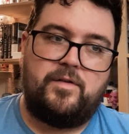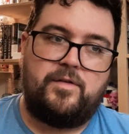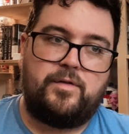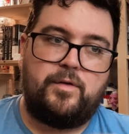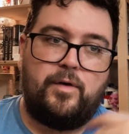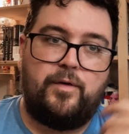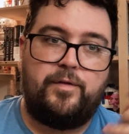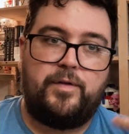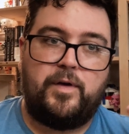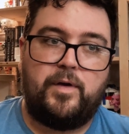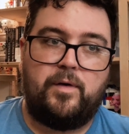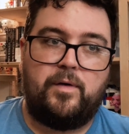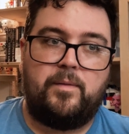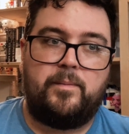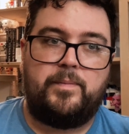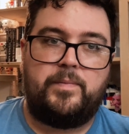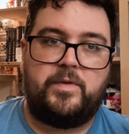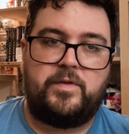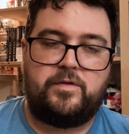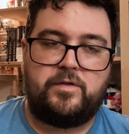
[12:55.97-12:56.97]
So if you're
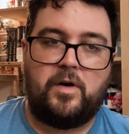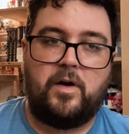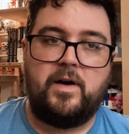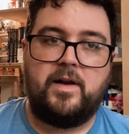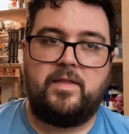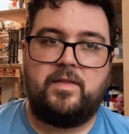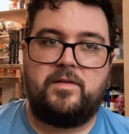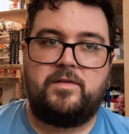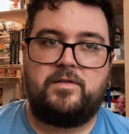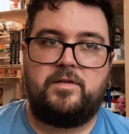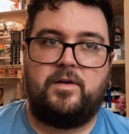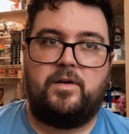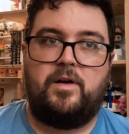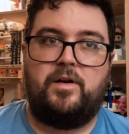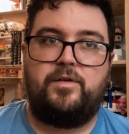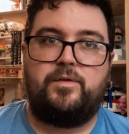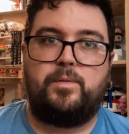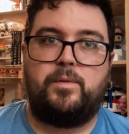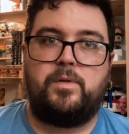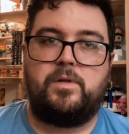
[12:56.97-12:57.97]
starting the
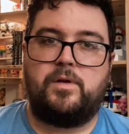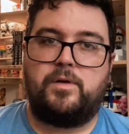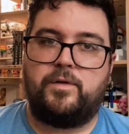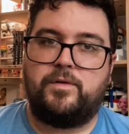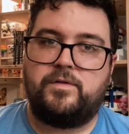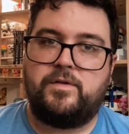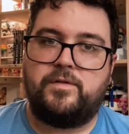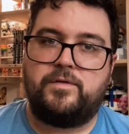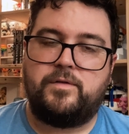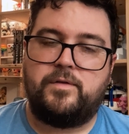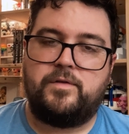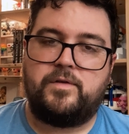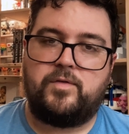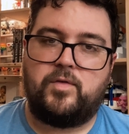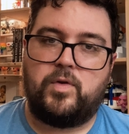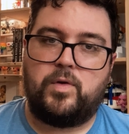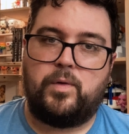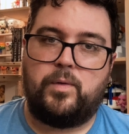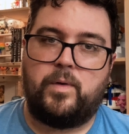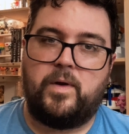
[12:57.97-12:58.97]
series with Little Sisters of
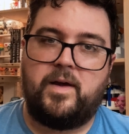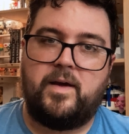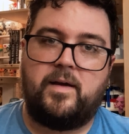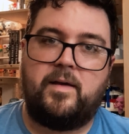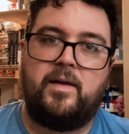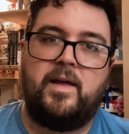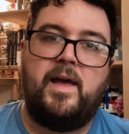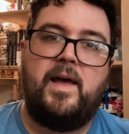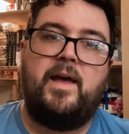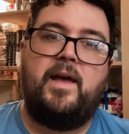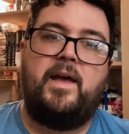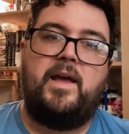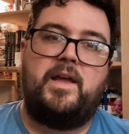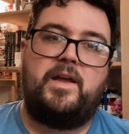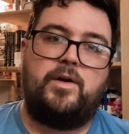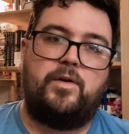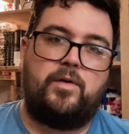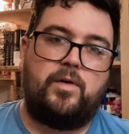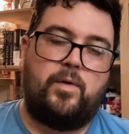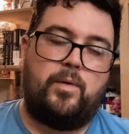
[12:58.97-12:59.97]
Eluria,
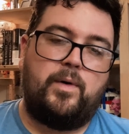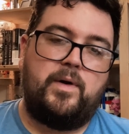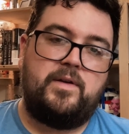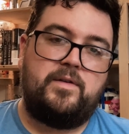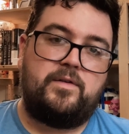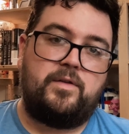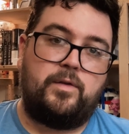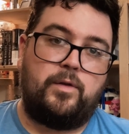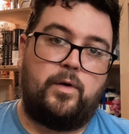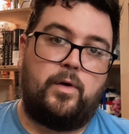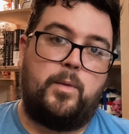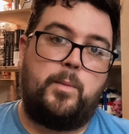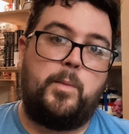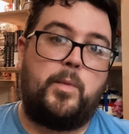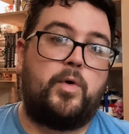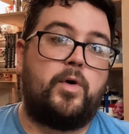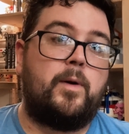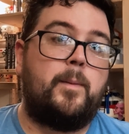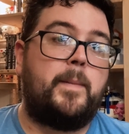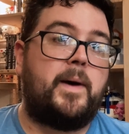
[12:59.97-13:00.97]
you're going to learn
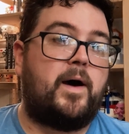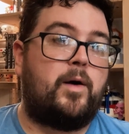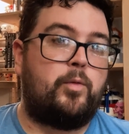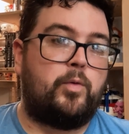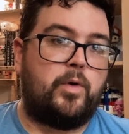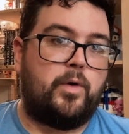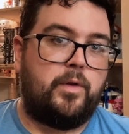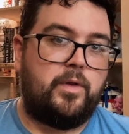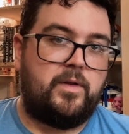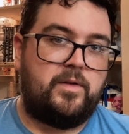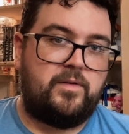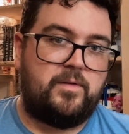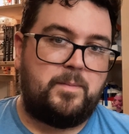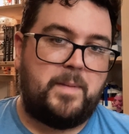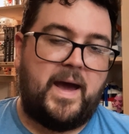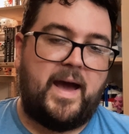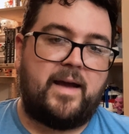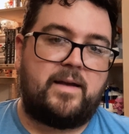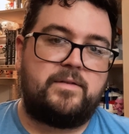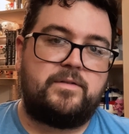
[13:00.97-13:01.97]
more about Roland's
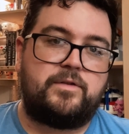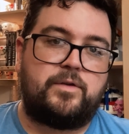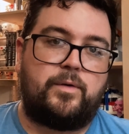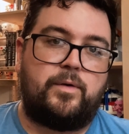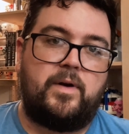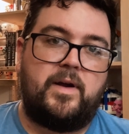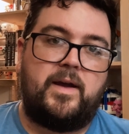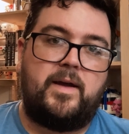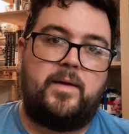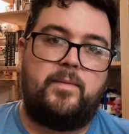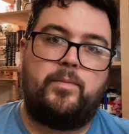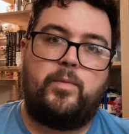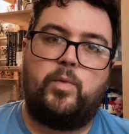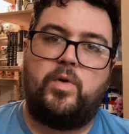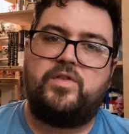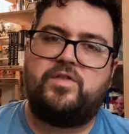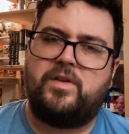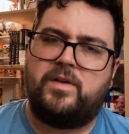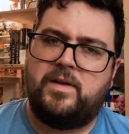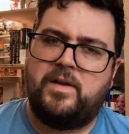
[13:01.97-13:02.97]
backstory,
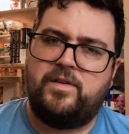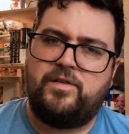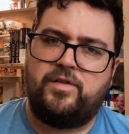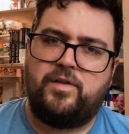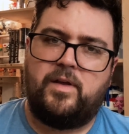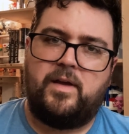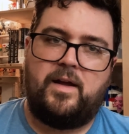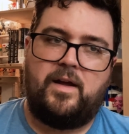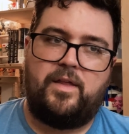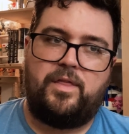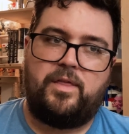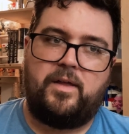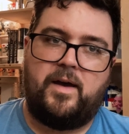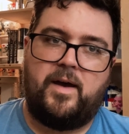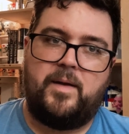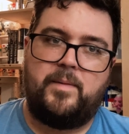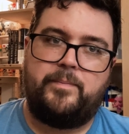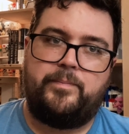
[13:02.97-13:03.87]
which initially I thought